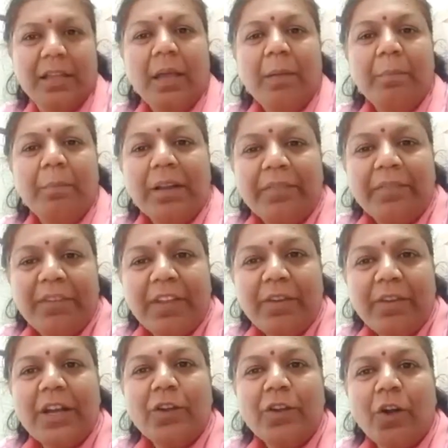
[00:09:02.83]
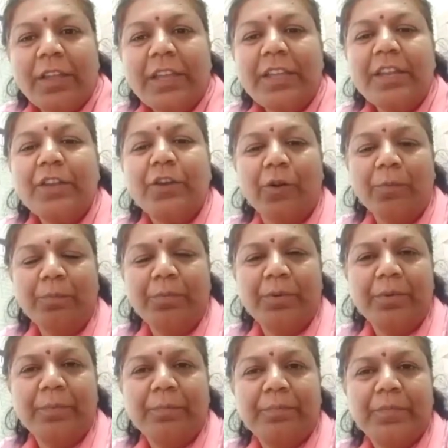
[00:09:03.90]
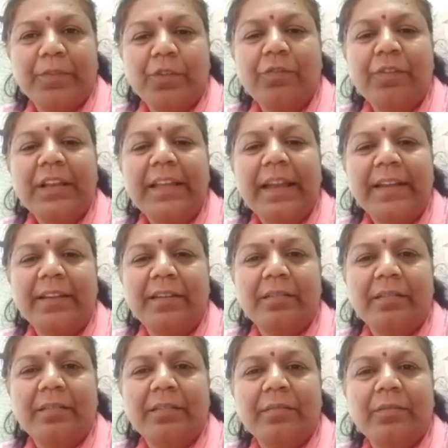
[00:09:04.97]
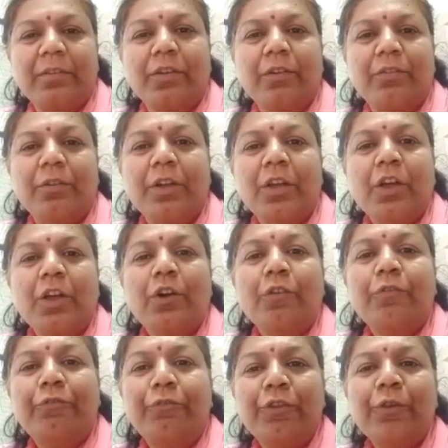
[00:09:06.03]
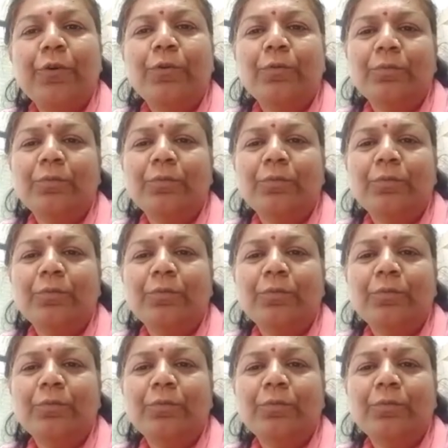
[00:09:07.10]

But when you are talking in group, you will get few